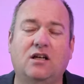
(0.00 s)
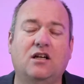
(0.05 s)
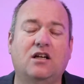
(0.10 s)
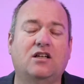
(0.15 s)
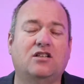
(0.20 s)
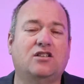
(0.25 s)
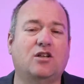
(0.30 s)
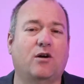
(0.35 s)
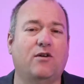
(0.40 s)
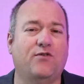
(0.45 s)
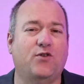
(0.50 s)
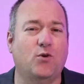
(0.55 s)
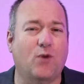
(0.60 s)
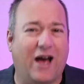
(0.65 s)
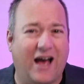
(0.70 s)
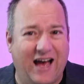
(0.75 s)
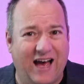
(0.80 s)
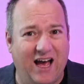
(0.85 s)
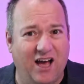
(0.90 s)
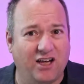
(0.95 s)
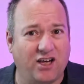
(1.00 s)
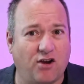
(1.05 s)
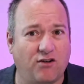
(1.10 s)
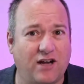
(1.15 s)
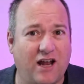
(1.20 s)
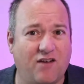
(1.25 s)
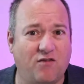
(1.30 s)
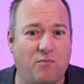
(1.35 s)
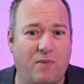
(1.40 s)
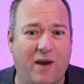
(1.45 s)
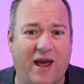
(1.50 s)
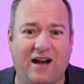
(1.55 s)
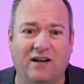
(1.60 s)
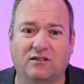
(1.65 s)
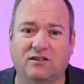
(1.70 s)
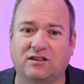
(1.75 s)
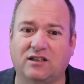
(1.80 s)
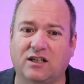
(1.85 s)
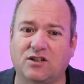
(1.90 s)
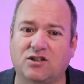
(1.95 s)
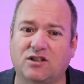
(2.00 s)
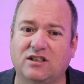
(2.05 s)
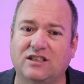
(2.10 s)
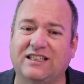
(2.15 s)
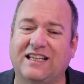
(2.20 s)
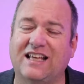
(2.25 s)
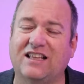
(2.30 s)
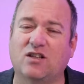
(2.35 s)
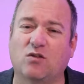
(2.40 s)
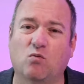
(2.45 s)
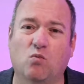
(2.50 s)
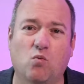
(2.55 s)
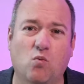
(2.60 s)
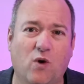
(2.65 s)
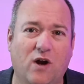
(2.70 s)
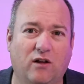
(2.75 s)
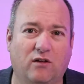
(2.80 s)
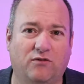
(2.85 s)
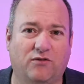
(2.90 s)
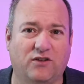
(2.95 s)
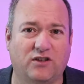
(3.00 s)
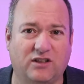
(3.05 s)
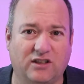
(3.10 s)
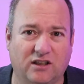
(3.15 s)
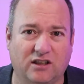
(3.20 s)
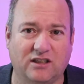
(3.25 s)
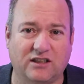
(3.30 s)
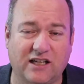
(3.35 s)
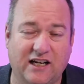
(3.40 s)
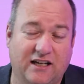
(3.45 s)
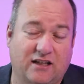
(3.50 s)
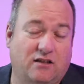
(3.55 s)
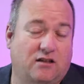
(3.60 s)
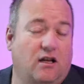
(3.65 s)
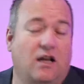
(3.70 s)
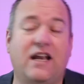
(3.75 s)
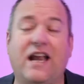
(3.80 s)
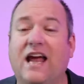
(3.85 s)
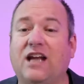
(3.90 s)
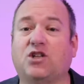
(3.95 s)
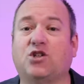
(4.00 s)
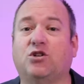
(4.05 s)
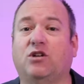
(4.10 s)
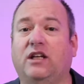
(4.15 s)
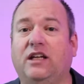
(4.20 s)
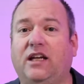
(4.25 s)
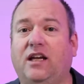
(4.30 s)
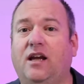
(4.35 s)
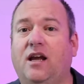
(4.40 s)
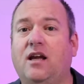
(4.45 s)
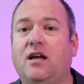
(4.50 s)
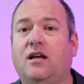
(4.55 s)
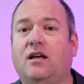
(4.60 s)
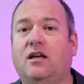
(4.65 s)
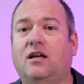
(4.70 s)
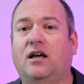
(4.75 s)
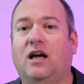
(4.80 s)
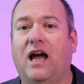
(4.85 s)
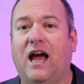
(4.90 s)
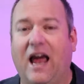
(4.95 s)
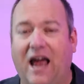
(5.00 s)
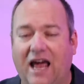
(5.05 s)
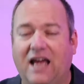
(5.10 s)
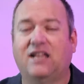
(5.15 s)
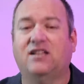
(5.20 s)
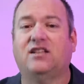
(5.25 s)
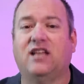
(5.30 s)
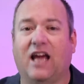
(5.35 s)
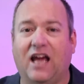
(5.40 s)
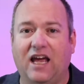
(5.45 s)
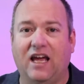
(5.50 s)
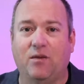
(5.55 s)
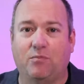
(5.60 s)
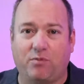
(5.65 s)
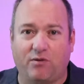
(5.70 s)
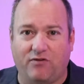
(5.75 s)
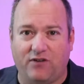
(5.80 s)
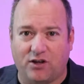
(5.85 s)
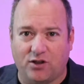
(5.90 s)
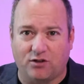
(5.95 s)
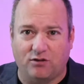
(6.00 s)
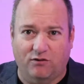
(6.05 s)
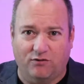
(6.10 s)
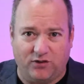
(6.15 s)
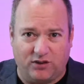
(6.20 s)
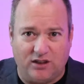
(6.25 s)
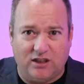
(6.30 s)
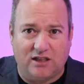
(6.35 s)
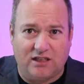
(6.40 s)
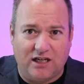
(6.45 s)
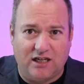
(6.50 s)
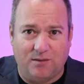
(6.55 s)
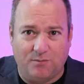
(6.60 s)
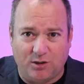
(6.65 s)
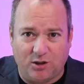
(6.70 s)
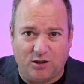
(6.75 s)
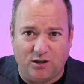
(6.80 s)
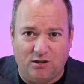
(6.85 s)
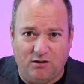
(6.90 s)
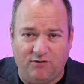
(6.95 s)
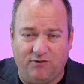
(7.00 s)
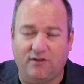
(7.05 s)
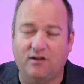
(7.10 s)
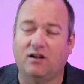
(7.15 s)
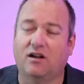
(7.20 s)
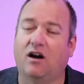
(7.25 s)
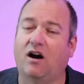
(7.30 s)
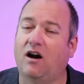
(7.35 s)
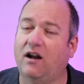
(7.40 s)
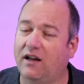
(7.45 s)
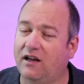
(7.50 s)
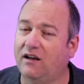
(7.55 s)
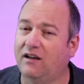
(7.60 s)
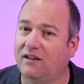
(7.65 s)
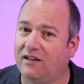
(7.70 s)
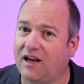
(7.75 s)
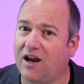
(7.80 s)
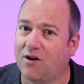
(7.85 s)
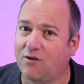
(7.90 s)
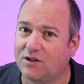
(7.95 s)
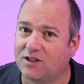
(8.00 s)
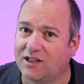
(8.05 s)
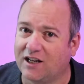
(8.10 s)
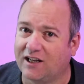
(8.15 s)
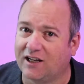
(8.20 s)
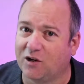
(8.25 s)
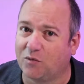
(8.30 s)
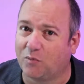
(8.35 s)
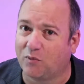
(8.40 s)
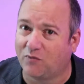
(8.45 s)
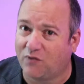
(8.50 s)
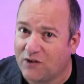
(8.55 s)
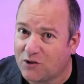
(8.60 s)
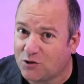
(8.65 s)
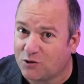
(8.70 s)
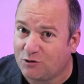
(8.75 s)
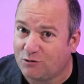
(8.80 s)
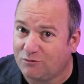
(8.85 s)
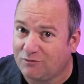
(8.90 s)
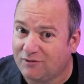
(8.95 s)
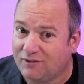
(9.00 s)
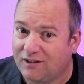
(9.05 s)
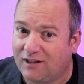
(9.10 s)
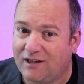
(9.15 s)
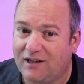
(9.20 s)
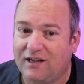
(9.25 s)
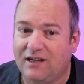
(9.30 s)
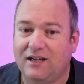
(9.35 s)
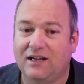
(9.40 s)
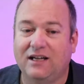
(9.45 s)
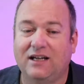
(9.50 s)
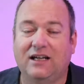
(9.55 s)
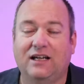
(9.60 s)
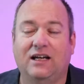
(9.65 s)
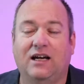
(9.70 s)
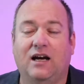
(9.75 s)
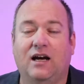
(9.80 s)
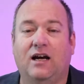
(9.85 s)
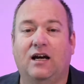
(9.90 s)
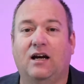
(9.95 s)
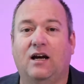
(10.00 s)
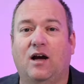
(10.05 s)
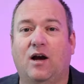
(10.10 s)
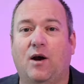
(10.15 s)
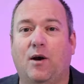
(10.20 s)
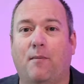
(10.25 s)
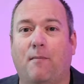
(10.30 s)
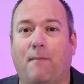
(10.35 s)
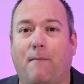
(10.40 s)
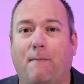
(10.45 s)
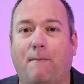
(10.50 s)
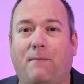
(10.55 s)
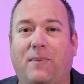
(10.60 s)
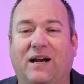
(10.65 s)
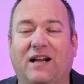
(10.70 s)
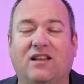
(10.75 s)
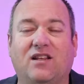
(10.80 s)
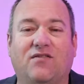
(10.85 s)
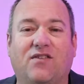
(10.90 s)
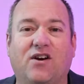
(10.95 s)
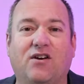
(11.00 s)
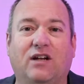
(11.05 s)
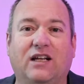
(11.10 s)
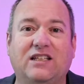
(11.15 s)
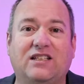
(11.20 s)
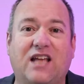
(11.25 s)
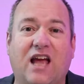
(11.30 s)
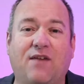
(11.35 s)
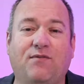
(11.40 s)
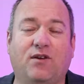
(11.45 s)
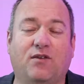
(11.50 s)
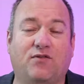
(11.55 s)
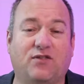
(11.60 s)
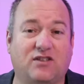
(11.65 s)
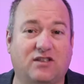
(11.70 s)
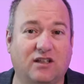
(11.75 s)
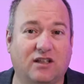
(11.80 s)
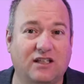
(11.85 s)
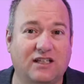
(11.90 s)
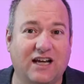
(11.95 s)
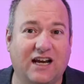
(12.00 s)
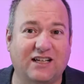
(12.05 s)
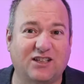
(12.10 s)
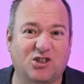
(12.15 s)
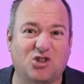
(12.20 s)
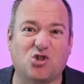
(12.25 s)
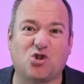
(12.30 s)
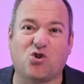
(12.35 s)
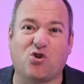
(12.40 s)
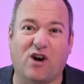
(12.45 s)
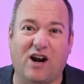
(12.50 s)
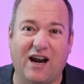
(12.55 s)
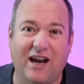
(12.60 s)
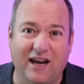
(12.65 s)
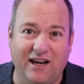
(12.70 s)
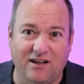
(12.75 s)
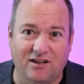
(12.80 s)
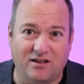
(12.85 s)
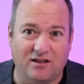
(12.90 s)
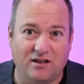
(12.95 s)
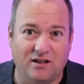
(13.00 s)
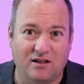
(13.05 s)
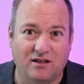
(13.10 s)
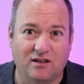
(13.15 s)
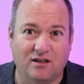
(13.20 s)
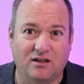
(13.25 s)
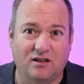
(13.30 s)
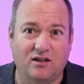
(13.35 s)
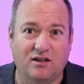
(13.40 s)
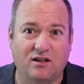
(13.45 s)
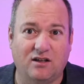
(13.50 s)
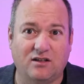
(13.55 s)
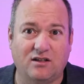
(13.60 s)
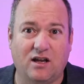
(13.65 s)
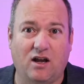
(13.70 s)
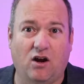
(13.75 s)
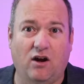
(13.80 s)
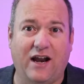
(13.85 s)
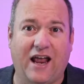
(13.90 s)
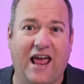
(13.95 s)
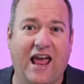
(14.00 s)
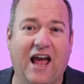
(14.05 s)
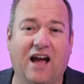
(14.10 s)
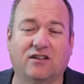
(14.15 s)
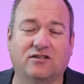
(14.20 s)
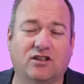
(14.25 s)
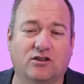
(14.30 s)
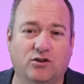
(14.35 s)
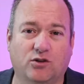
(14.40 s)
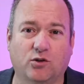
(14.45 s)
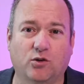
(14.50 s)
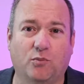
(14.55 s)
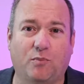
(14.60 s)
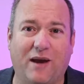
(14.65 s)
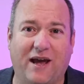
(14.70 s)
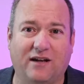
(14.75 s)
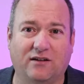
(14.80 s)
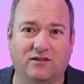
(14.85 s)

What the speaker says: So if you are going to have panel sessions, get them well facilitated. Naturally, as a professional facilitator myself, I'd encourage getting a professional, but at the very least, have your facilitators trained on how to do panel